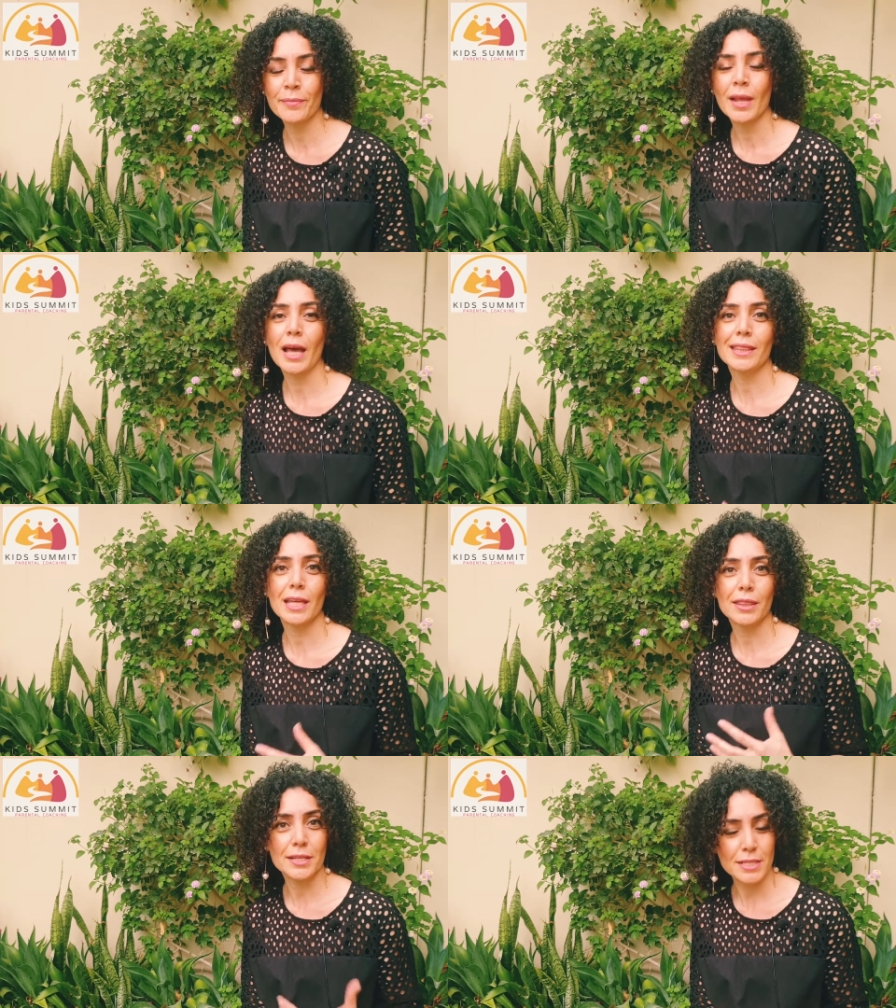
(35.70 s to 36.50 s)
And
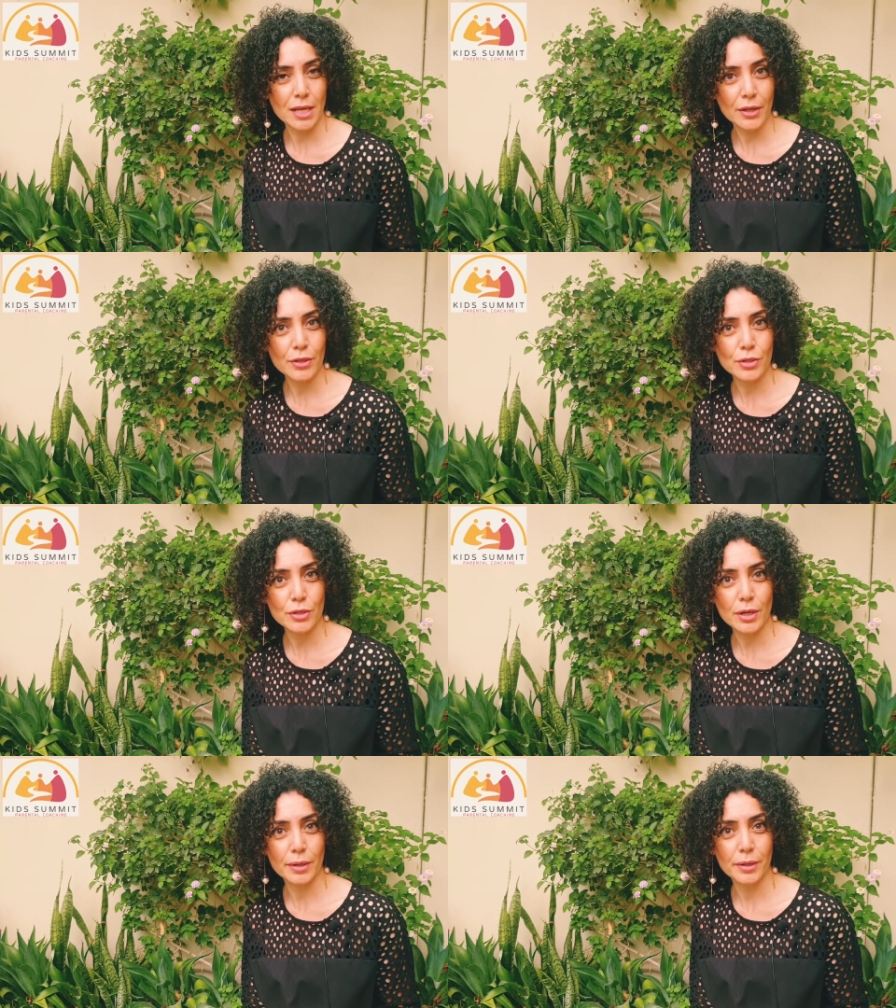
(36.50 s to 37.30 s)
then there's the
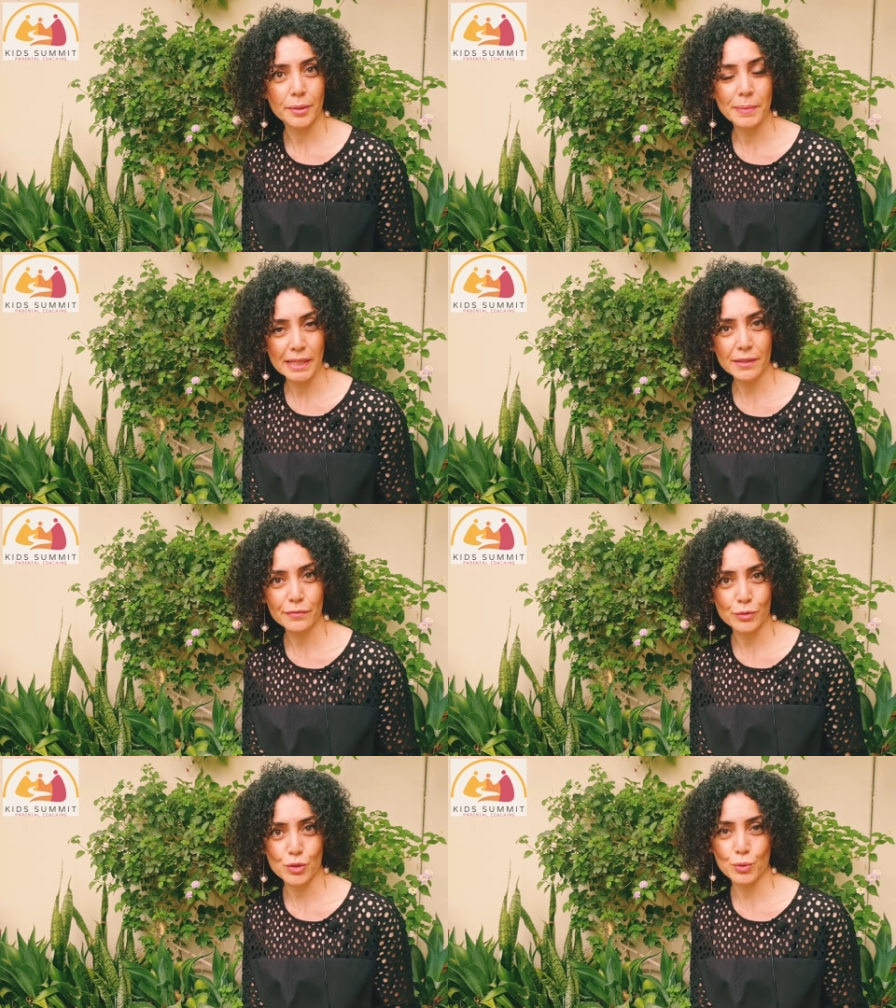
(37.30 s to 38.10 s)
other
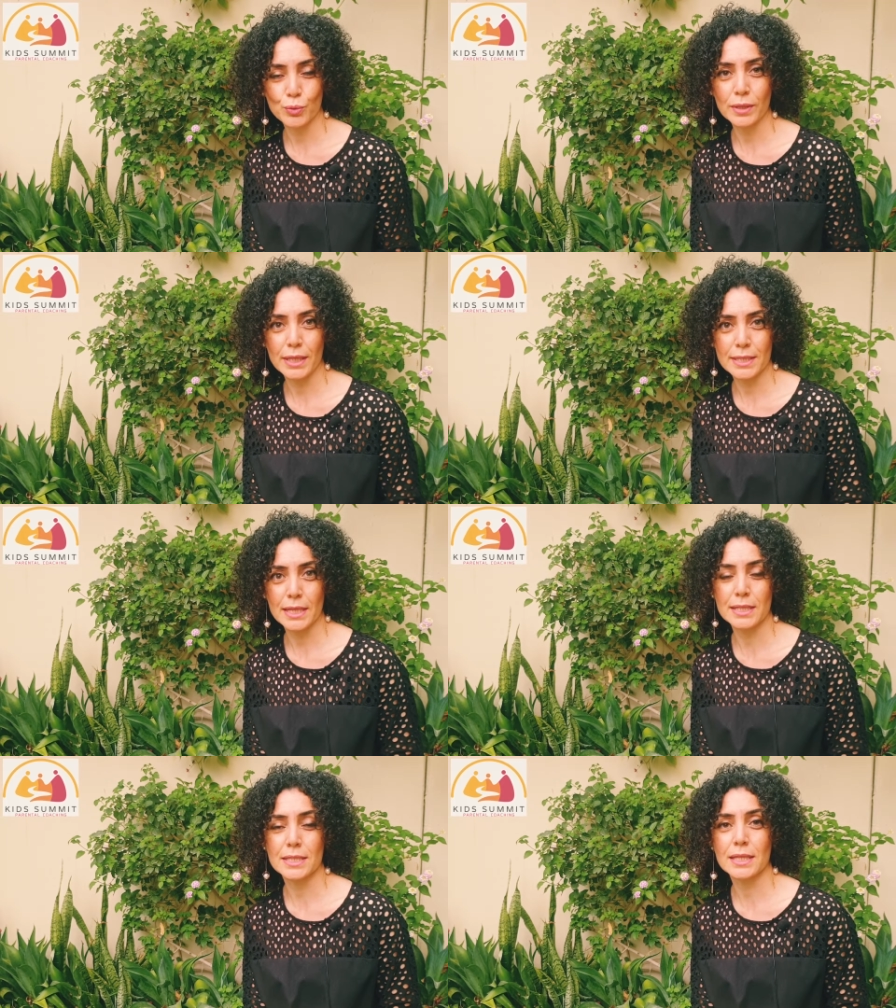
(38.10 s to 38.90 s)
belief or school that
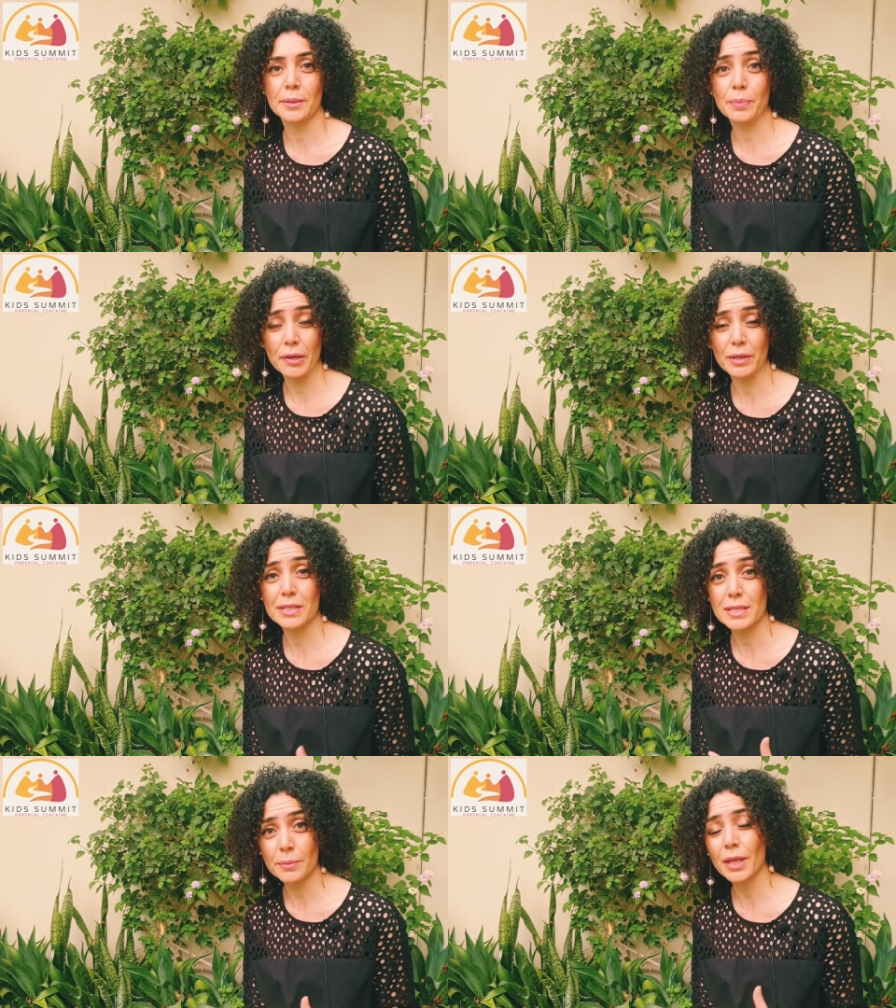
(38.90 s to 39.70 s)
says that
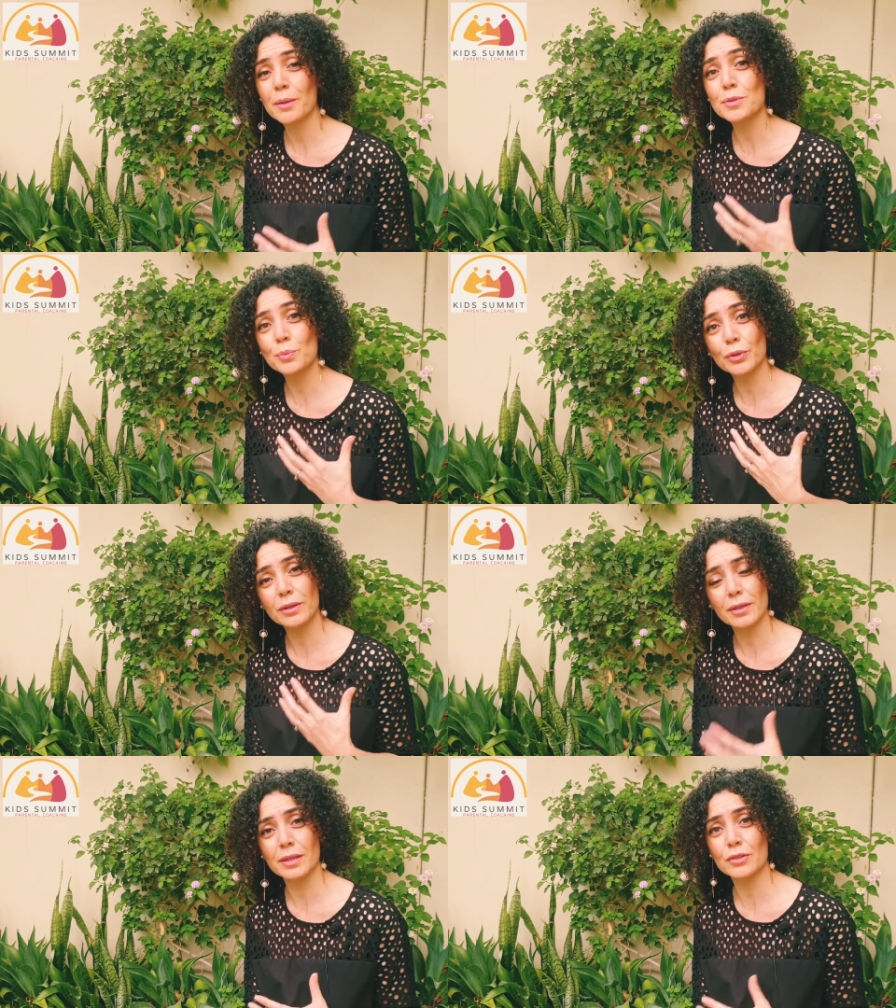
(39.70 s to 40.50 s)
parents sometimes
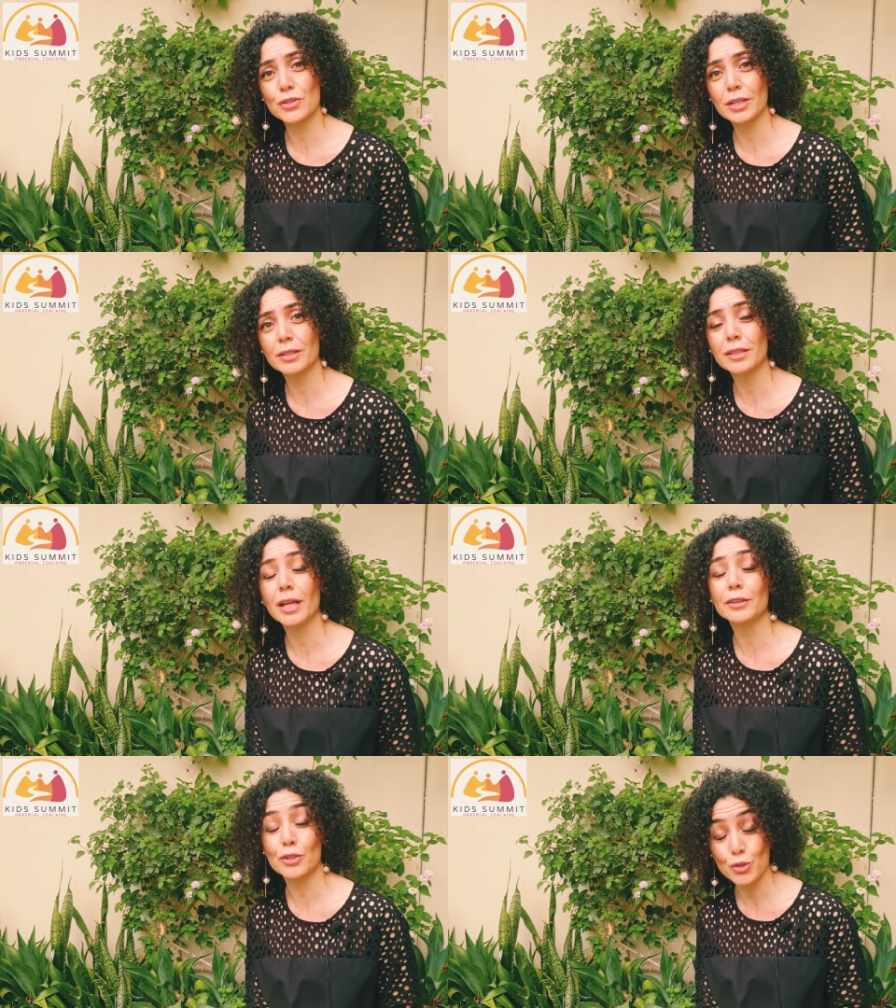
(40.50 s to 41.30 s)
put their children
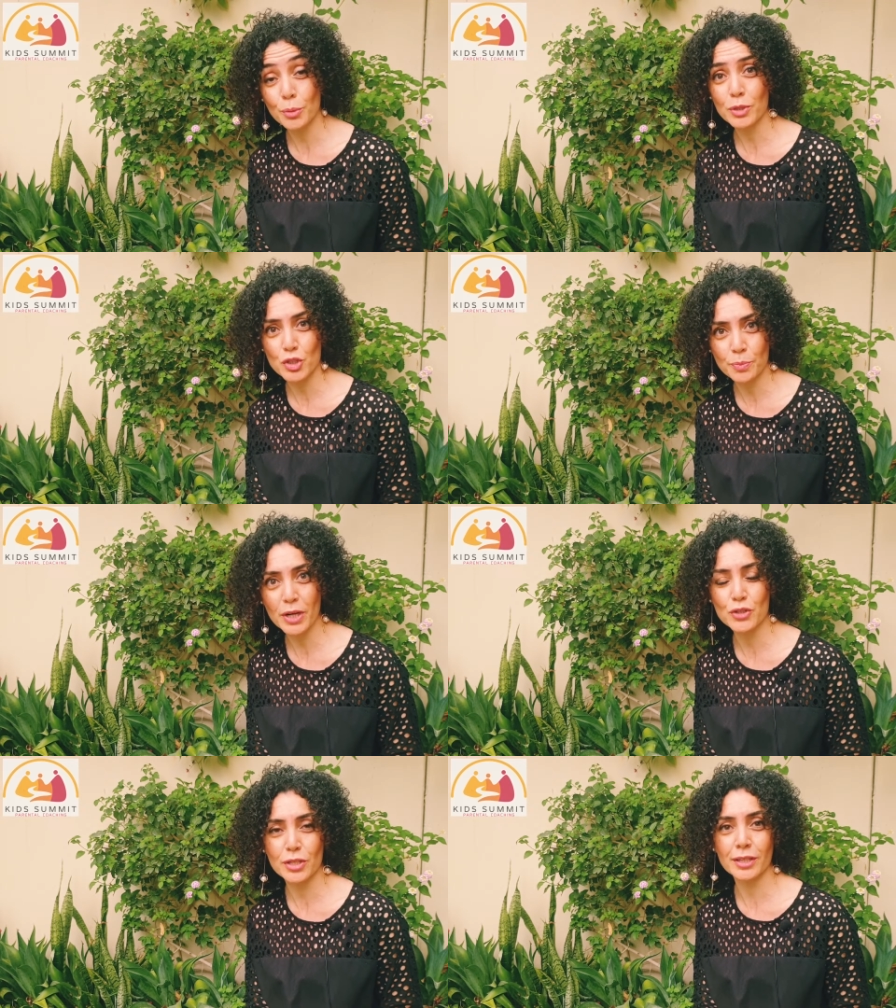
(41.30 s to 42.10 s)
under so much
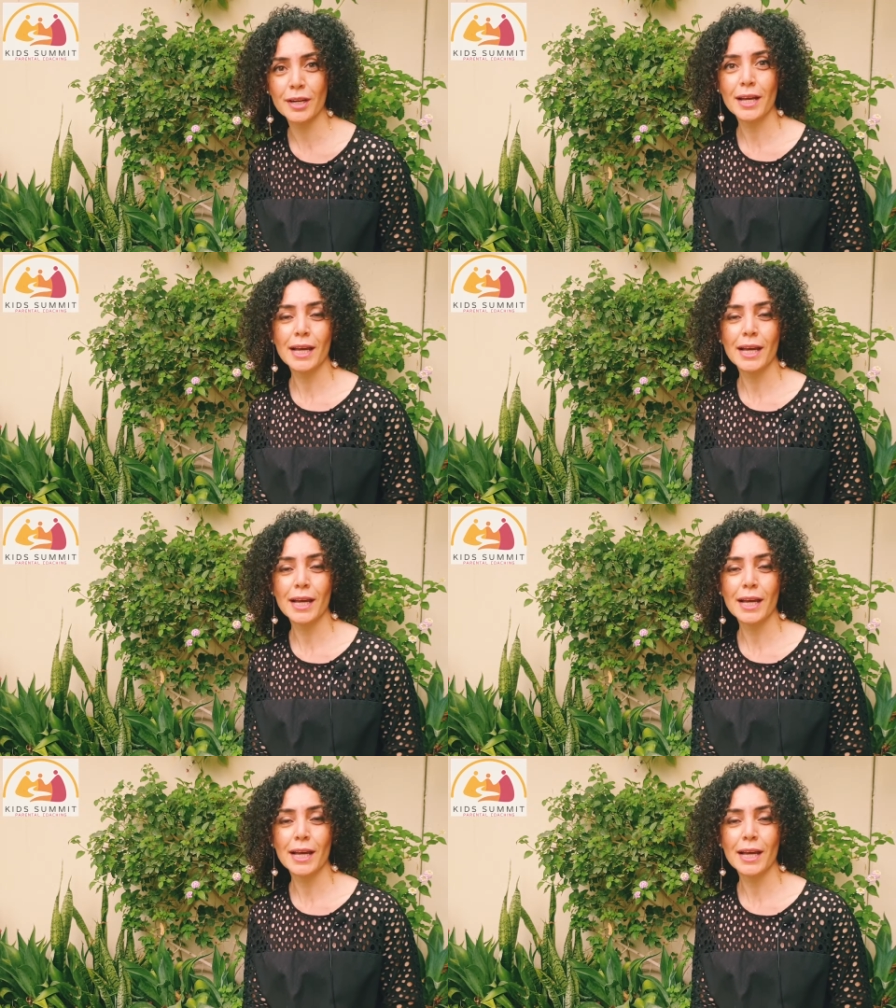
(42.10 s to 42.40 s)
pressure